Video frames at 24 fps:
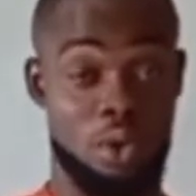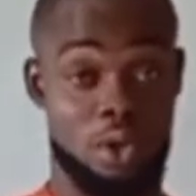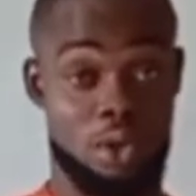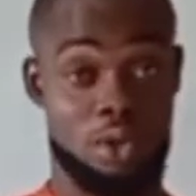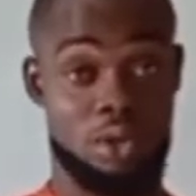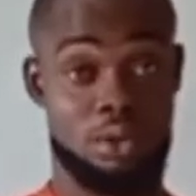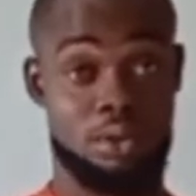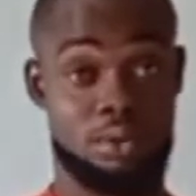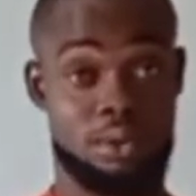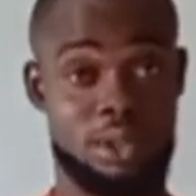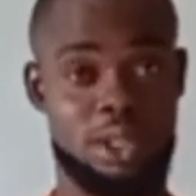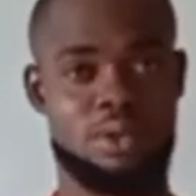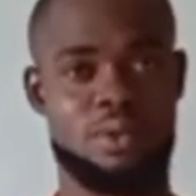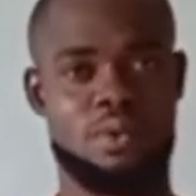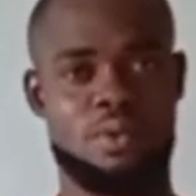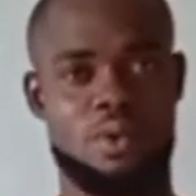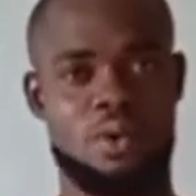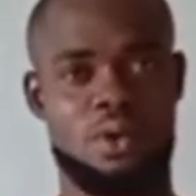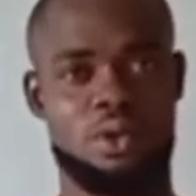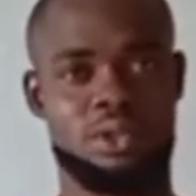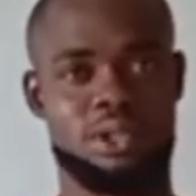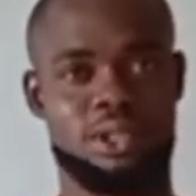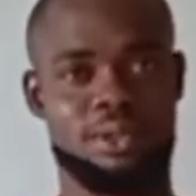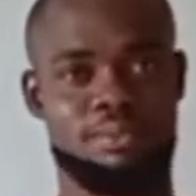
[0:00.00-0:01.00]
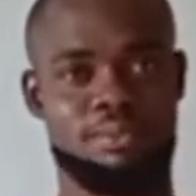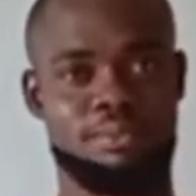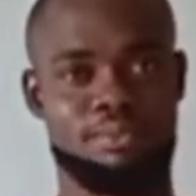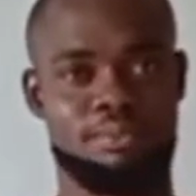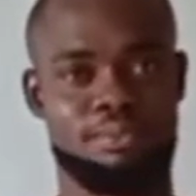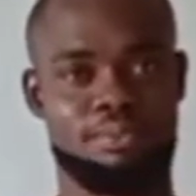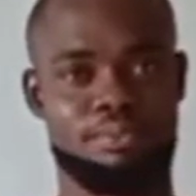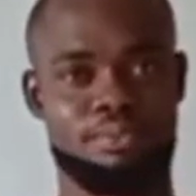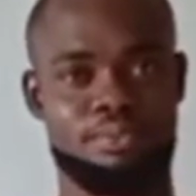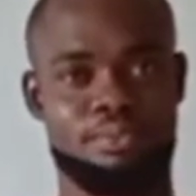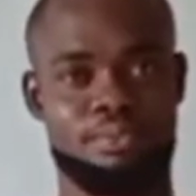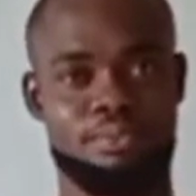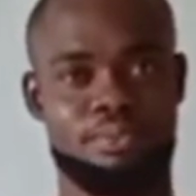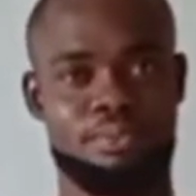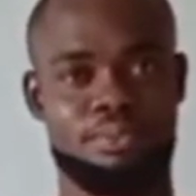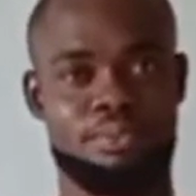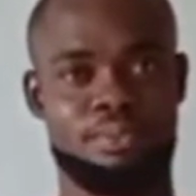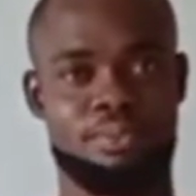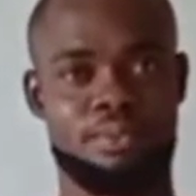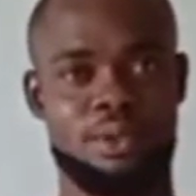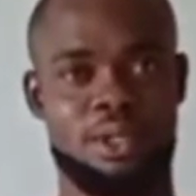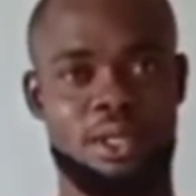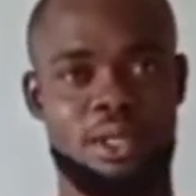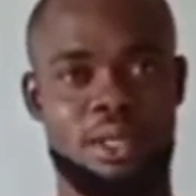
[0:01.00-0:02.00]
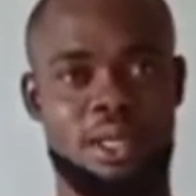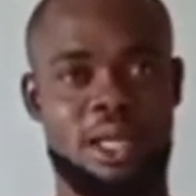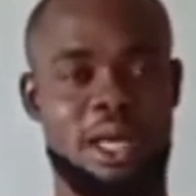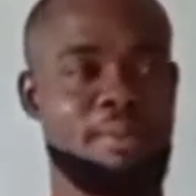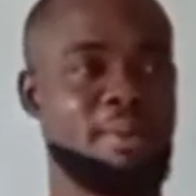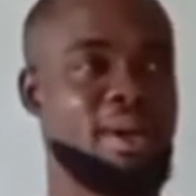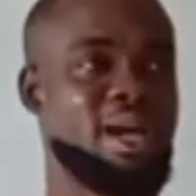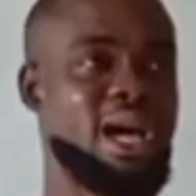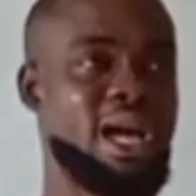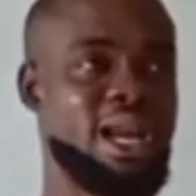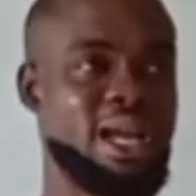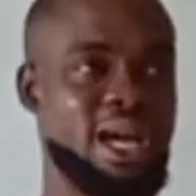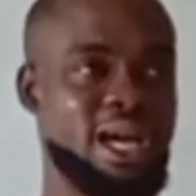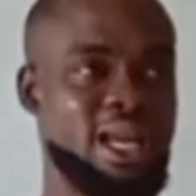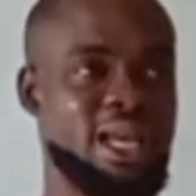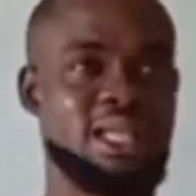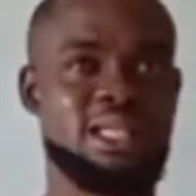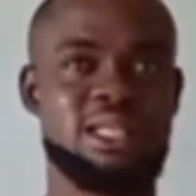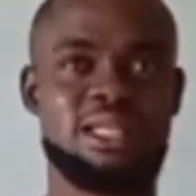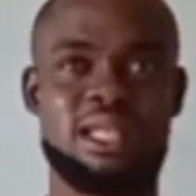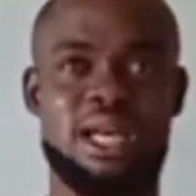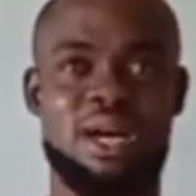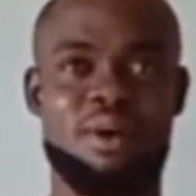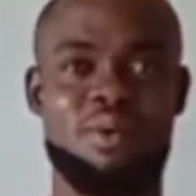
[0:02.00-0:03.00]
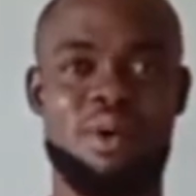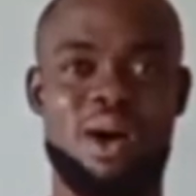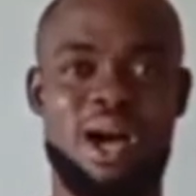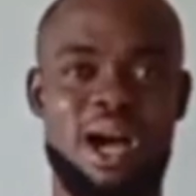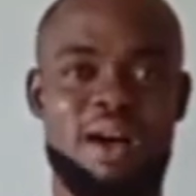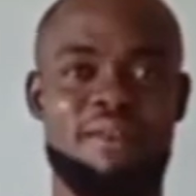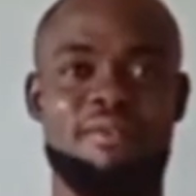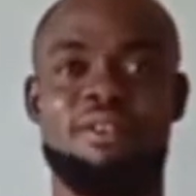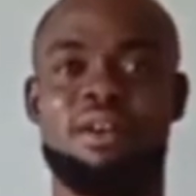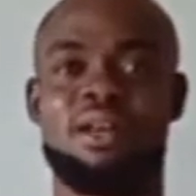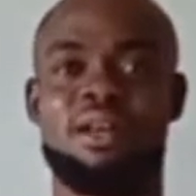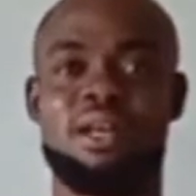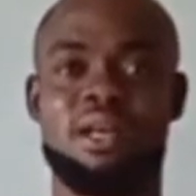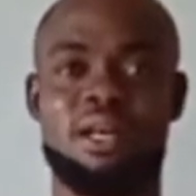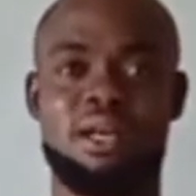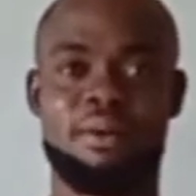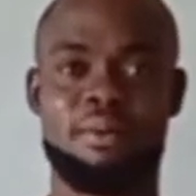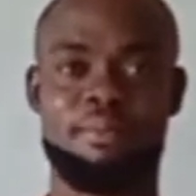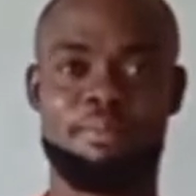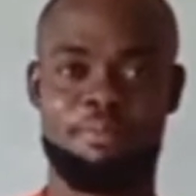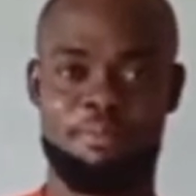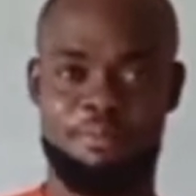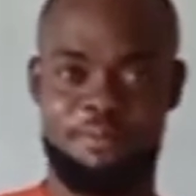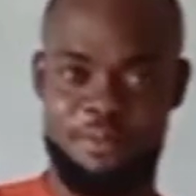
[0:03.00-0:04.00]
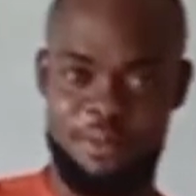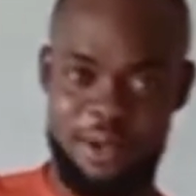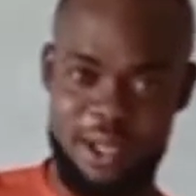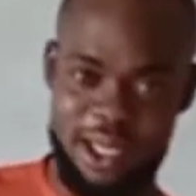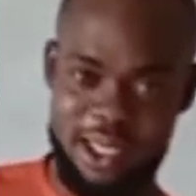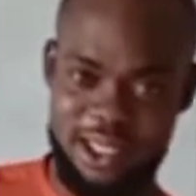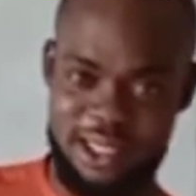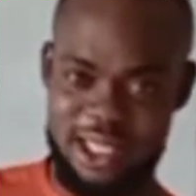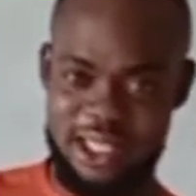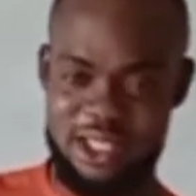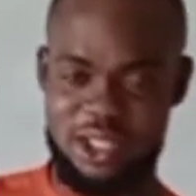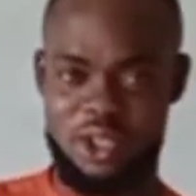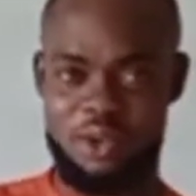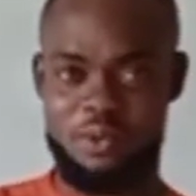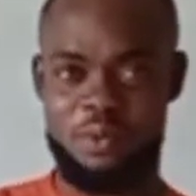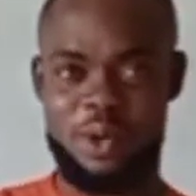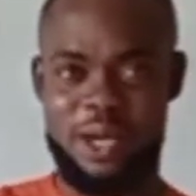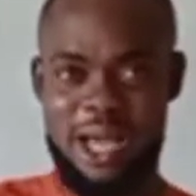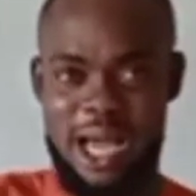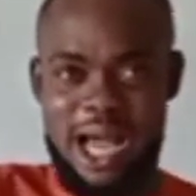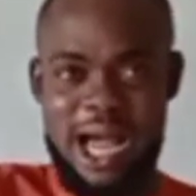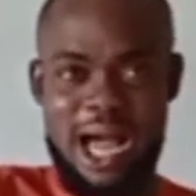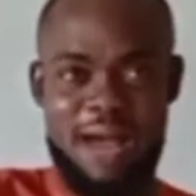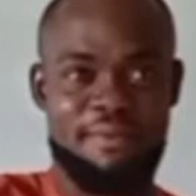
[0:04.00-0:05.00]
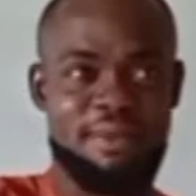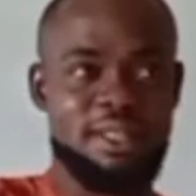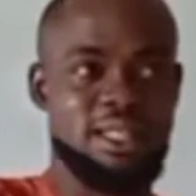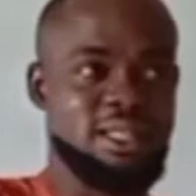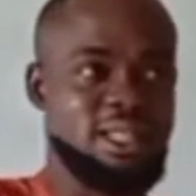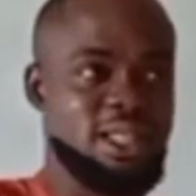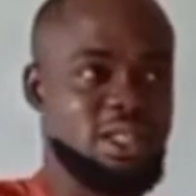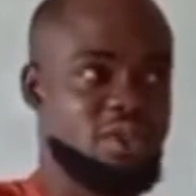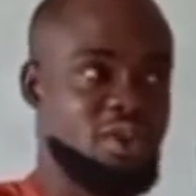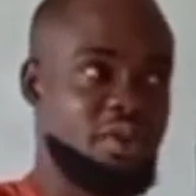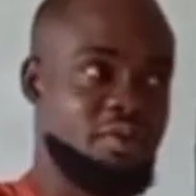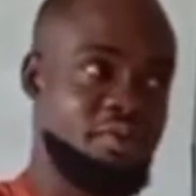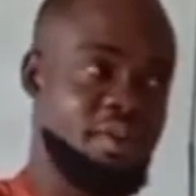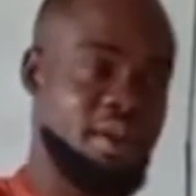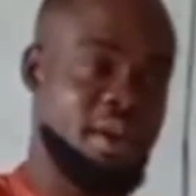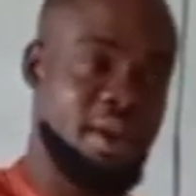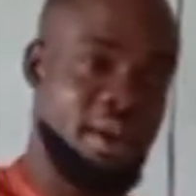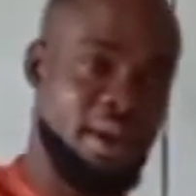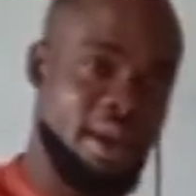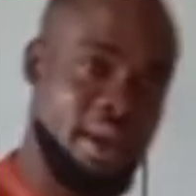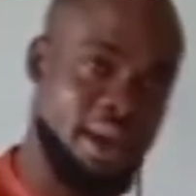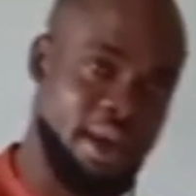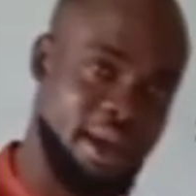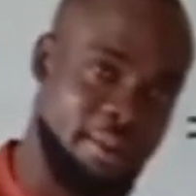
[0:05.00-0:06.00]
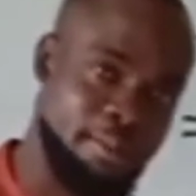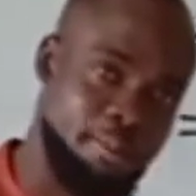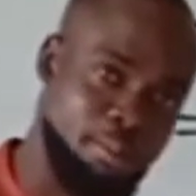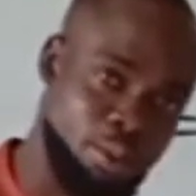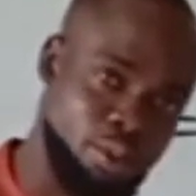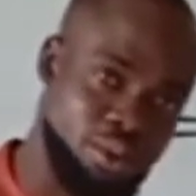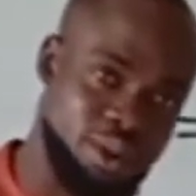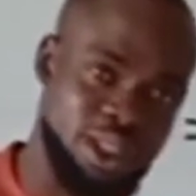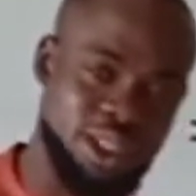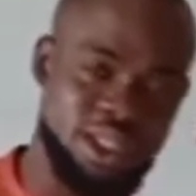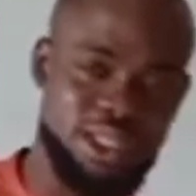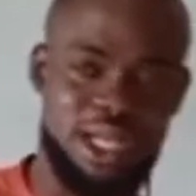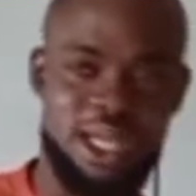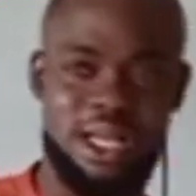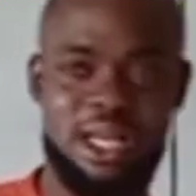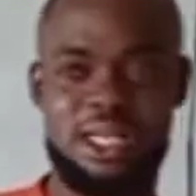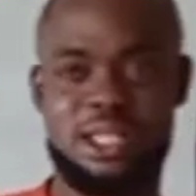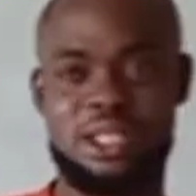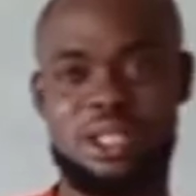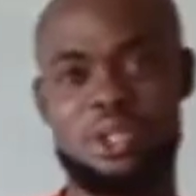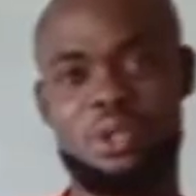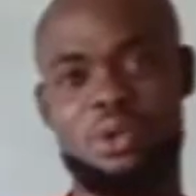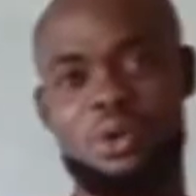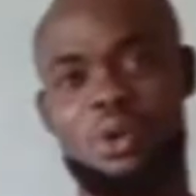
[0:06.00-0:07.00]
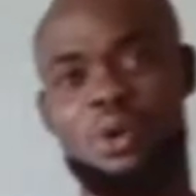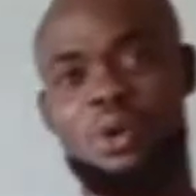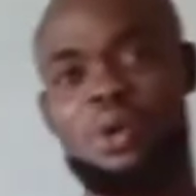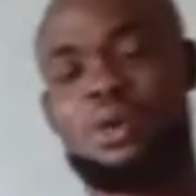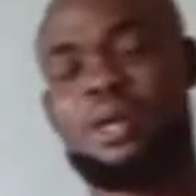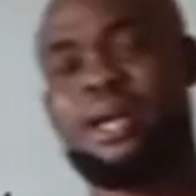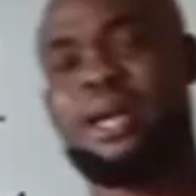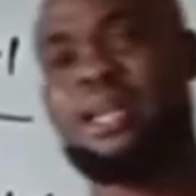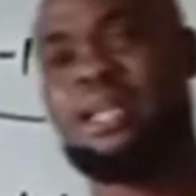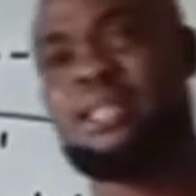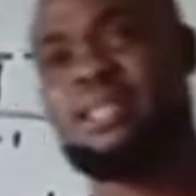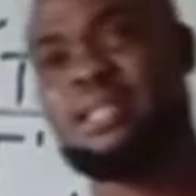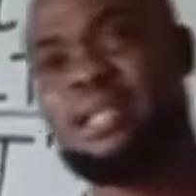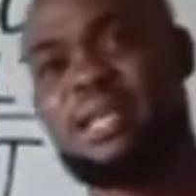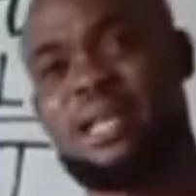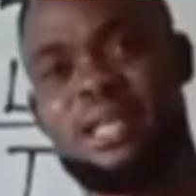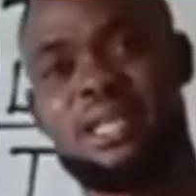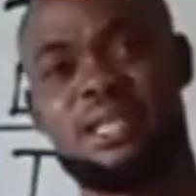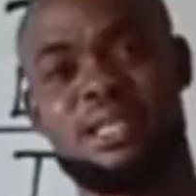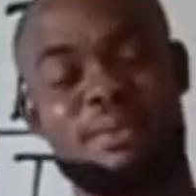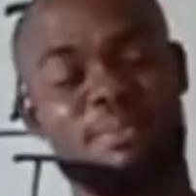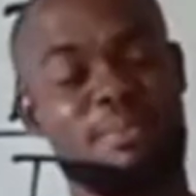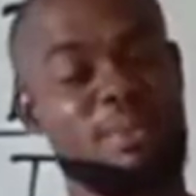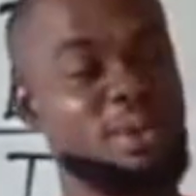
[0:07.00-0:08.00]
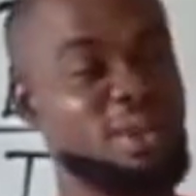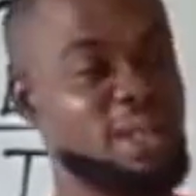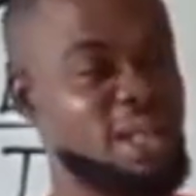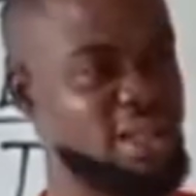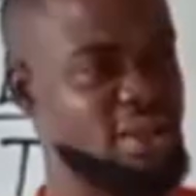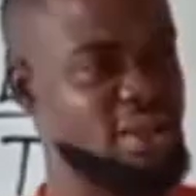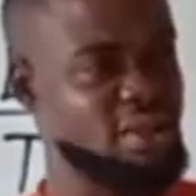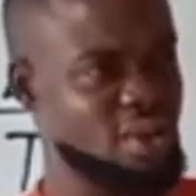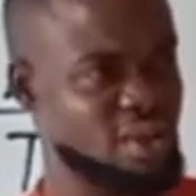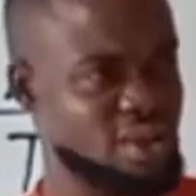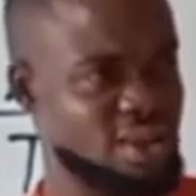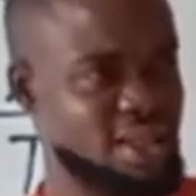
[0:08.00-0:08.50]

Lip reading: work. That's what we call it. Like mechanical energy now we have in terms of we can have it in terms of potential energy or kinetic energy. But let's